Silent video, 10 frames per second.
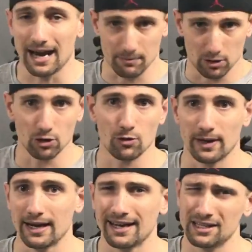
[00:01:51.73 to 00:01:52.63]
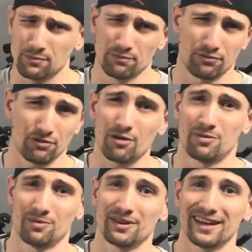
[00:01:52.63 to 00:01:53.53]
I'm going to eat, and it's
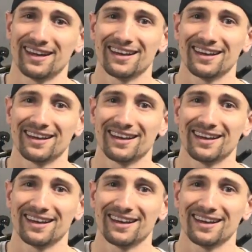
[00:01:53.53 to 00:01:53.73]
probably,